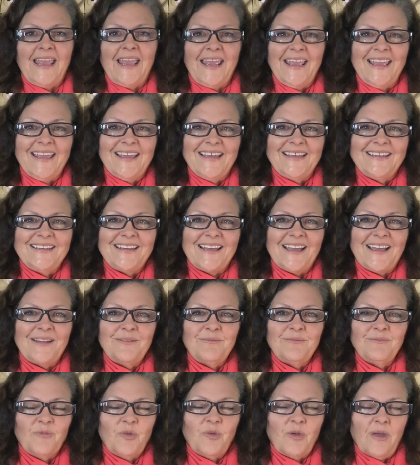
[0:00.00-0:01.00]
And
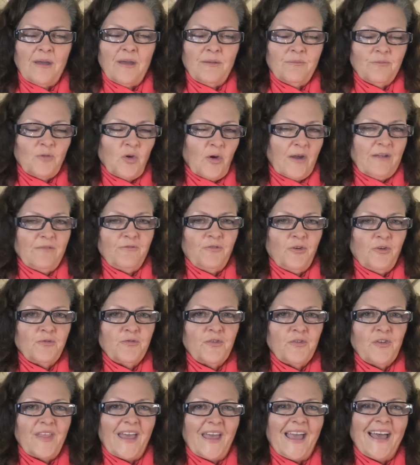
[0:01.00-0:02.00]
I'm grateful
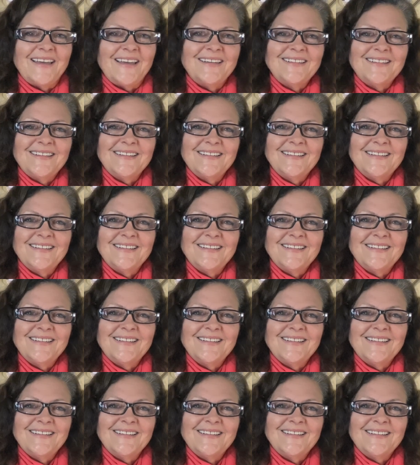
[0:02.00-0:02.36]
for that.